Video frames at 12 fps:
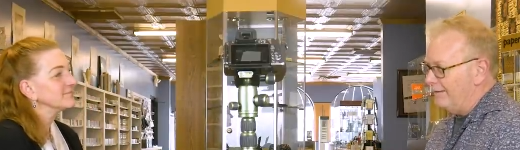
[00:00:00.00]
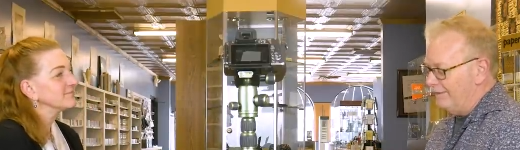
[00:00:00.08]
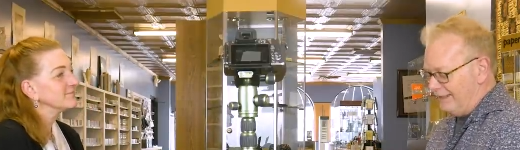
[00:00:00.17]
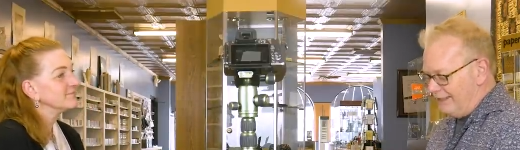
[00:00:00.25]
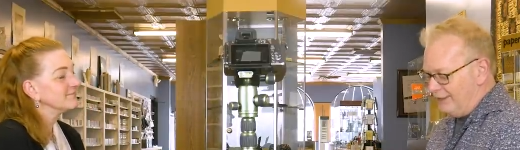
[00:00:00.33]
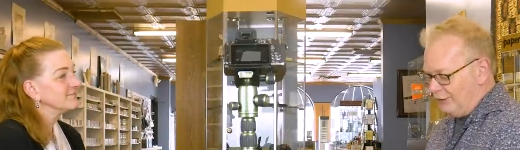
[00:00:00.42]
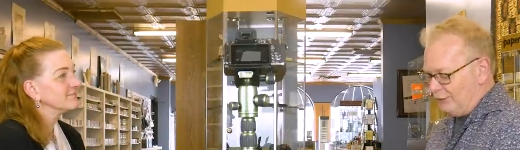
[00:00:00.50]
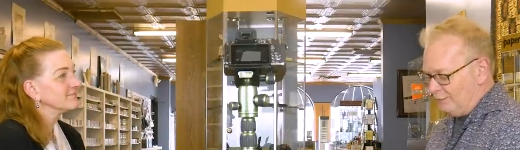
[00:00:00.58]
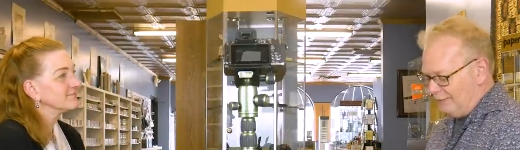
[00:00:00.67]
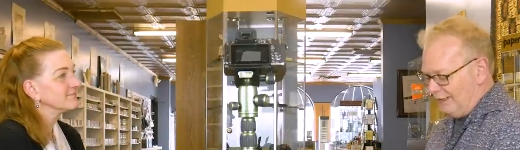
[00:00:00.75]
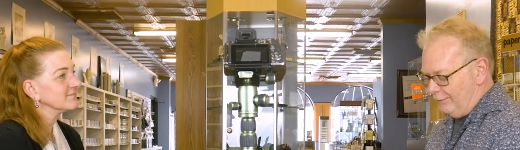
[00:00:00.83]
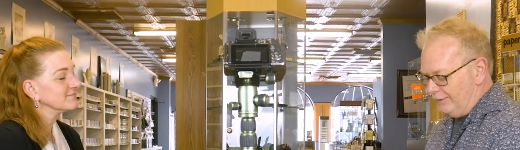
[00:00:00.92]
Speaker 1: the years,
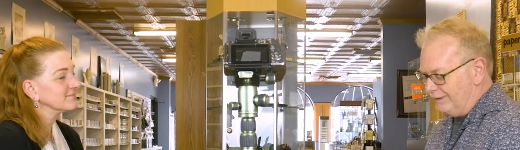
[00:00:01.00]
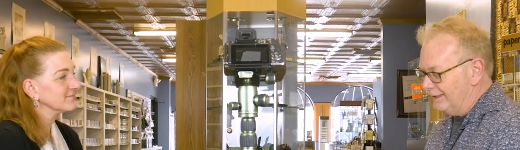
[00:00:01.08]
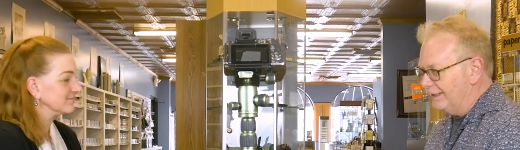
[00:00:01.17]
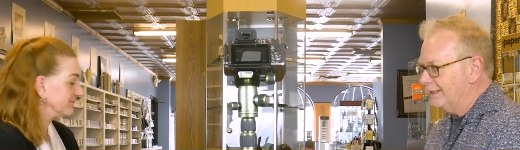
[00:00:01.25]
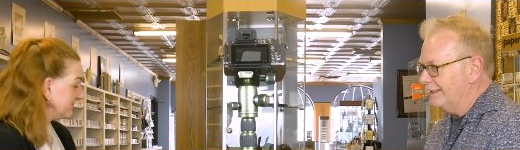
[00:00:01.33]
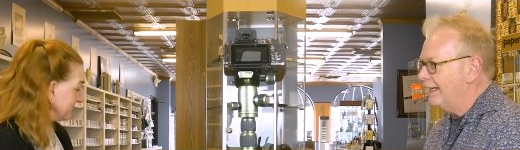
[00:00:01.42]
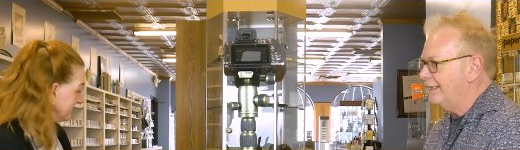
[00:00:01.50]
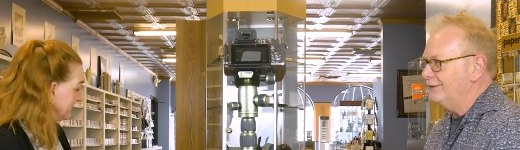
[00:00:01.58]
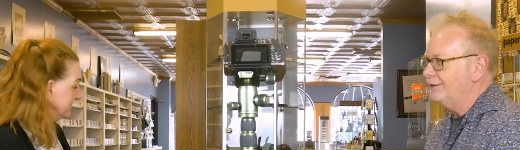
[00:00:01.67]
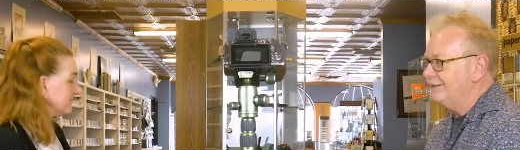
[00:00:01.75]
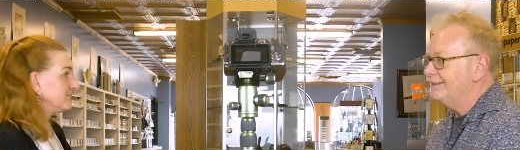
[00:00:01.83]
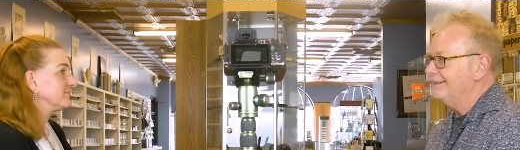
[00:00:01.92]
but I was thinking uh,
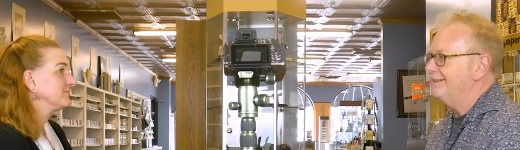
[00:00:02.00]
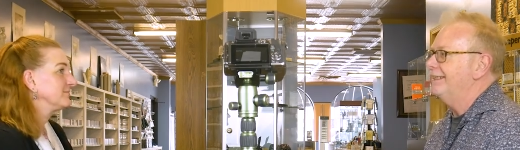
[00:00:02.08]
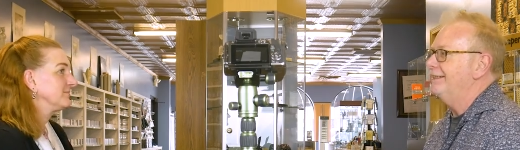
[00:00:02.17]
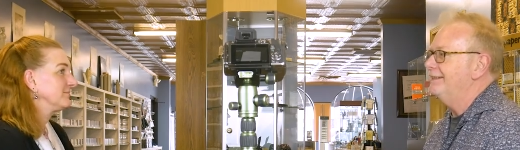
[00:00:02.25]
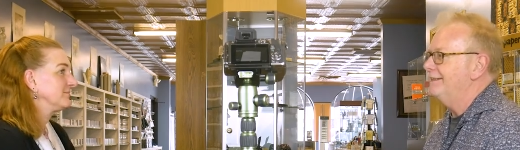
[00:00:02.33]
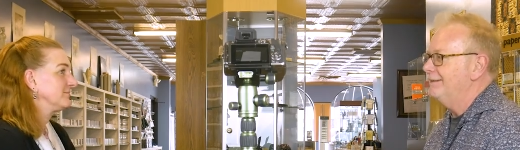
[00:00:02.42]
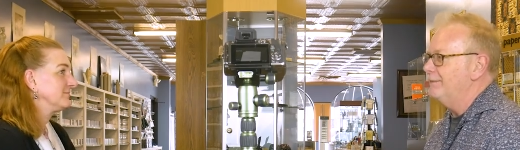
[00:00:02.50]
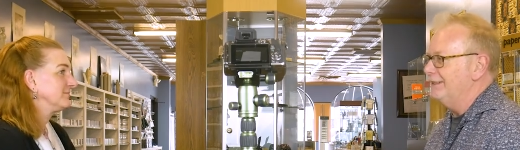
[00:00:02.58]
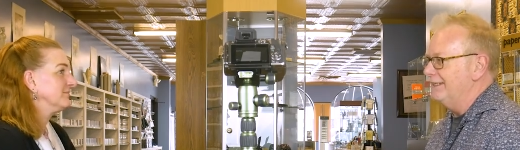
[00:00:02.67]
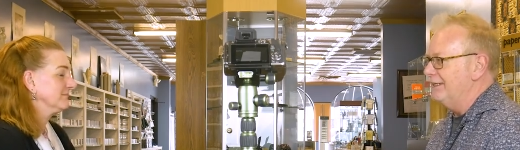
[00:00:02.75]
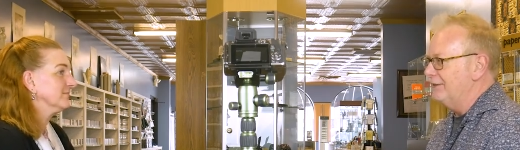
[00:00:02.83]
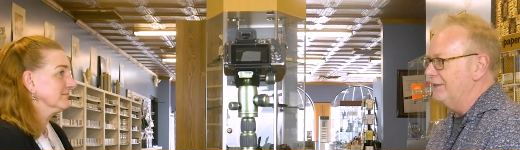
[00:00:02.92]
she's going to say
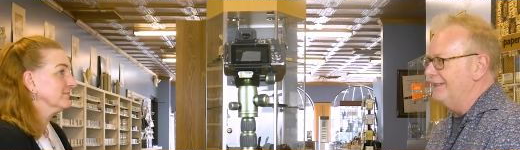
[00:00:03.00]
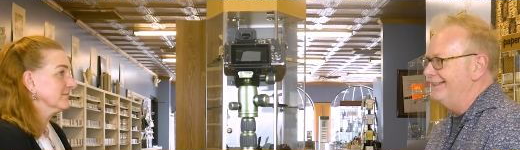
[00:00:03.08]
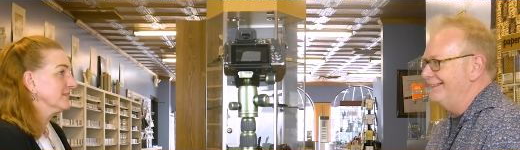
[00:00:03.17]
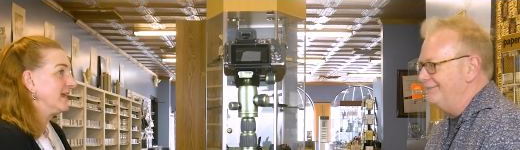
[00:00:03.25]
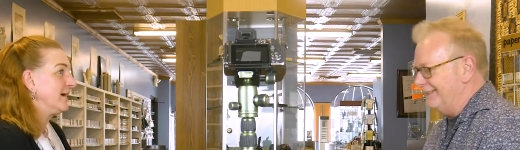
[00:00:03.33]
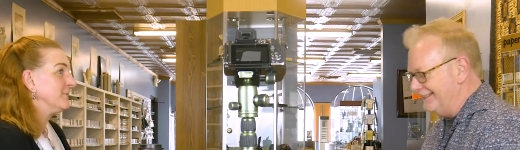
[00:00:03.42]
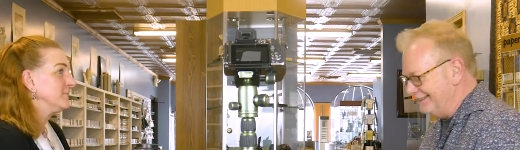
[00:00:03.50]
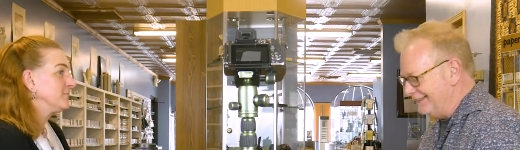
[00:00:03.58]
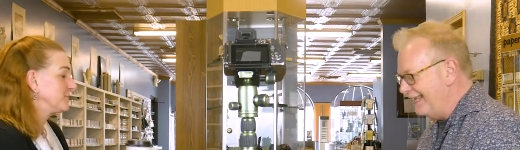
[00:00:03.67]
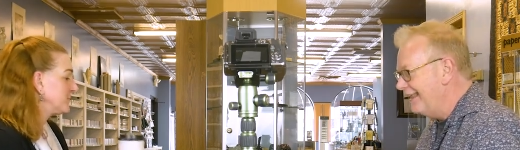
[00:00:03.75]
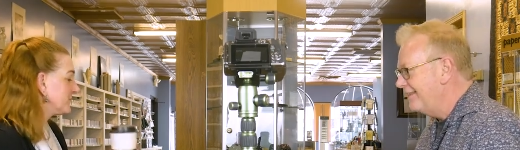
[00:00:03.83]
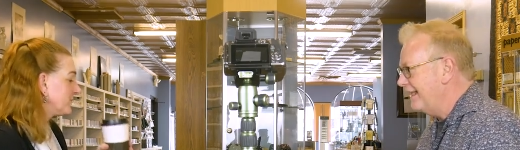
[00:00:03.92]
Amelia Earhart
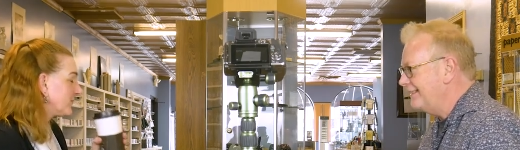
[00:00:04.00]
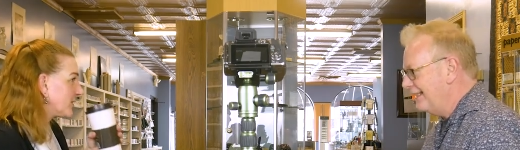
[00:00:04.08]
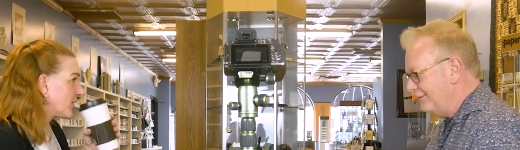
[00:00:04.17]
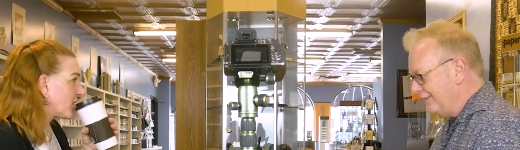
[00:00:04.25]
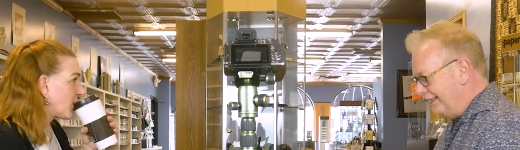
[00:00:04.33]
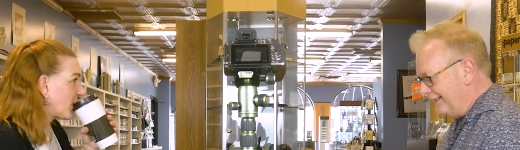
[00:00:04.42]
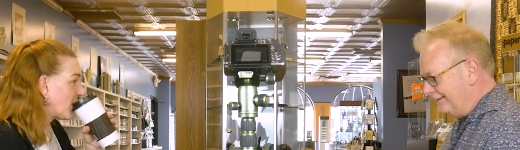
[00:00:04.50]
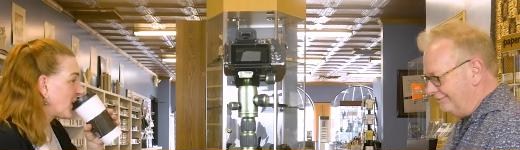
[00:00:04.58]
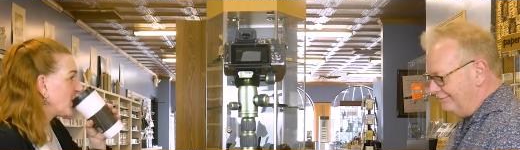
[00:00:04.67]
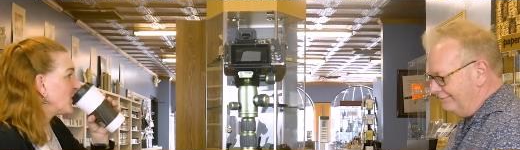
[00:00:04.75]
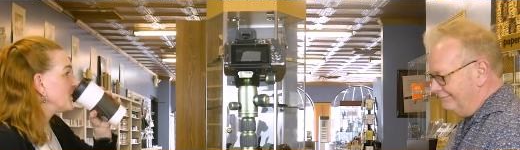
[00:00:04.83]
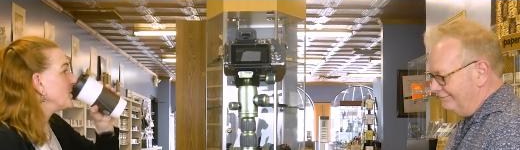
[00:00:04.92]
because that sounds like it
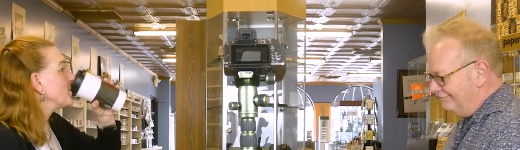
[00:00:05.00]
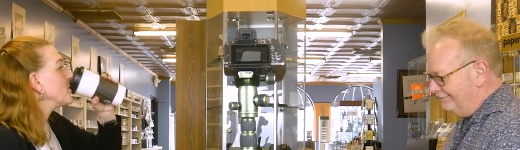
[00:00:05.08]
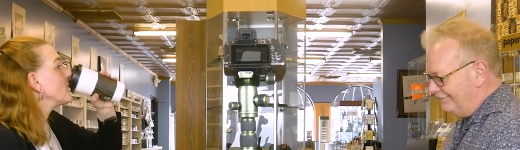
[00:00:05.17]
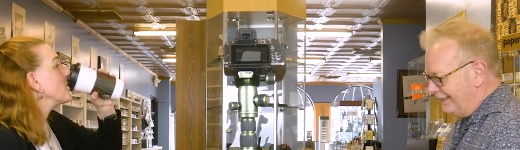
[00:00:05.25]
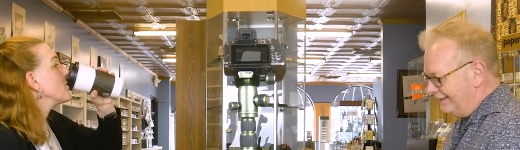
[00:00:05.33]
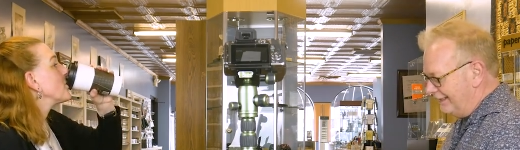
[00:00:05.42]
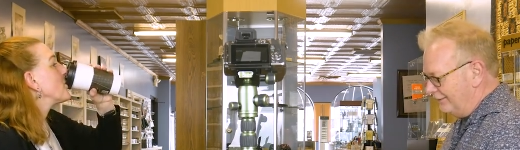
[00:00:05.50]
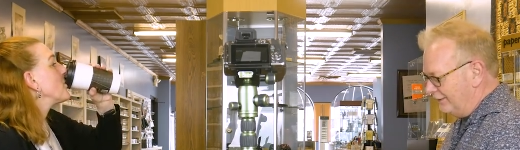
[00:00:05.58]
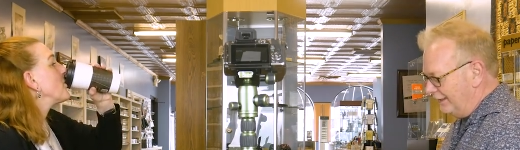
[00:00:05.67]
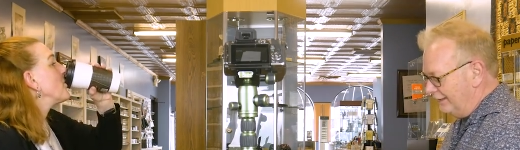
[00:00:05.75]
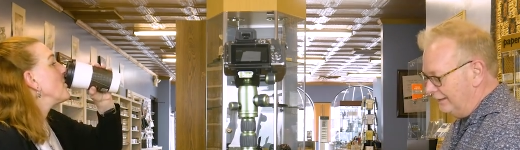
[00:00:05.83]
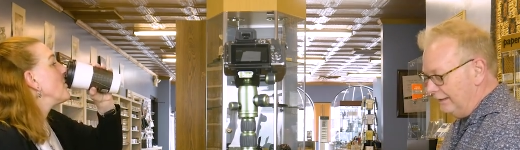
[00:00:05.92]
sounds
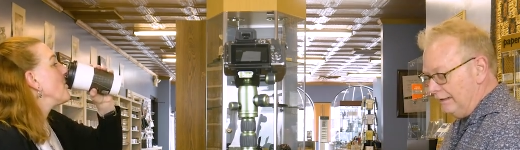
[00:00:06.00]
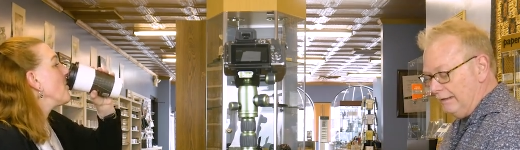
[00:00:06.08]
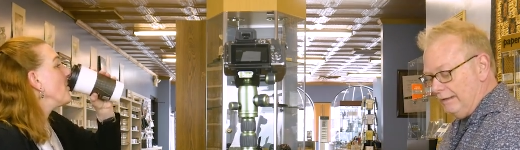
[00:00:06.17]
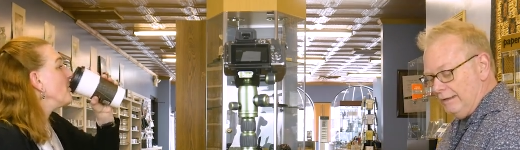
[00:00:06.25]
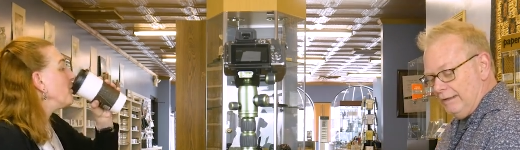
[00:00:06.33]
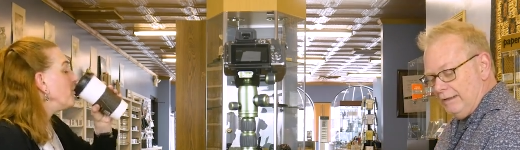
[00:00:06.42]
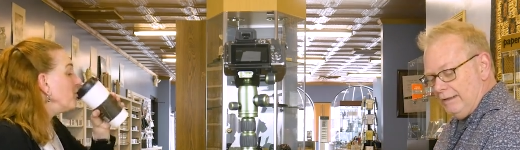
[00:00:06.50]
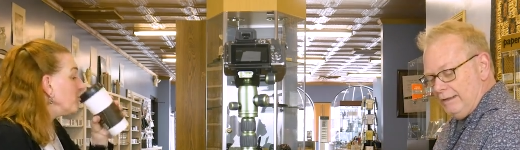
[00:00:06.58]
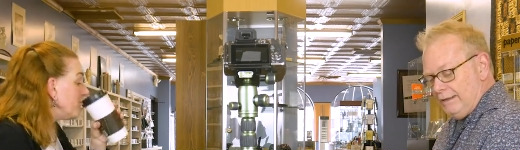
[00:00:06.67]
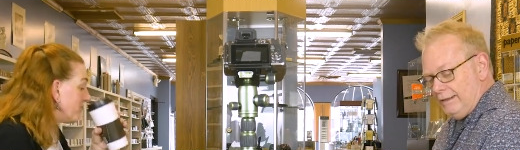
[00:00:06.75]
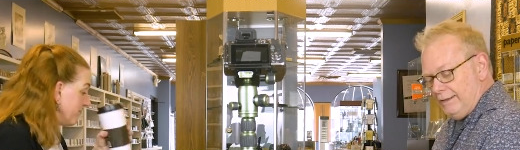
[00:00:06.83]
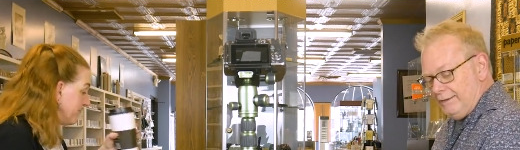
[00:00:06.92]
like
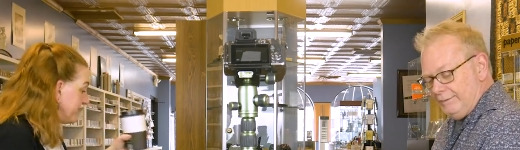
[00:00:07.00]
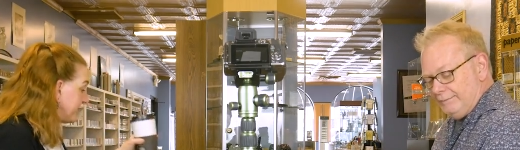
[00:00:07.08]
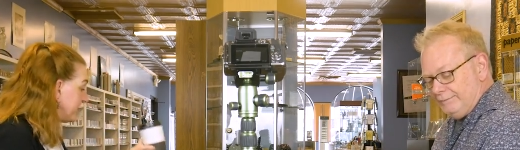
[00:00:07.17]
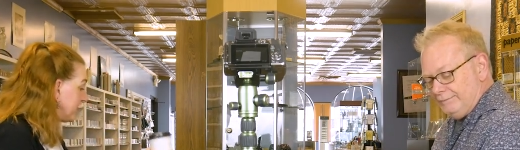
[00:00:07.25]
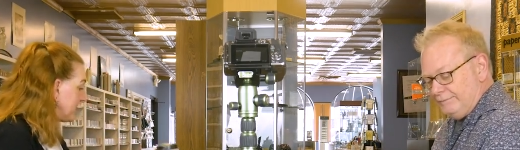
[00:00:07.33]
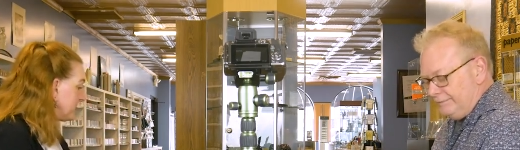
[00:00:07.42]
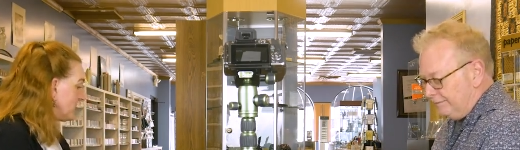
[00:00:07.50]
it. Um,